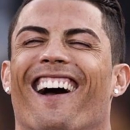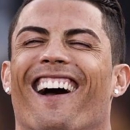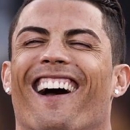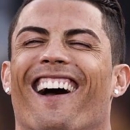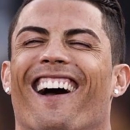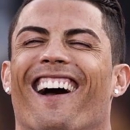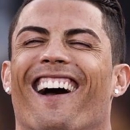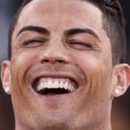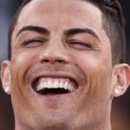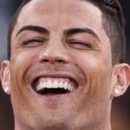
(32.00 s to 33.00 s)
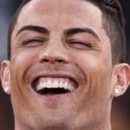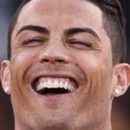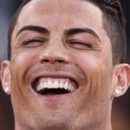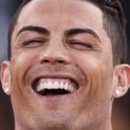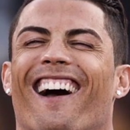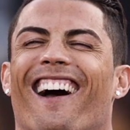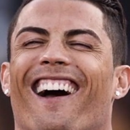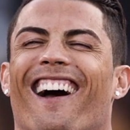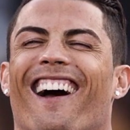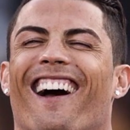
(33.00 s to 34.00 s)

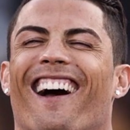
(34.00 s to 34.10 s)
(no one is talking)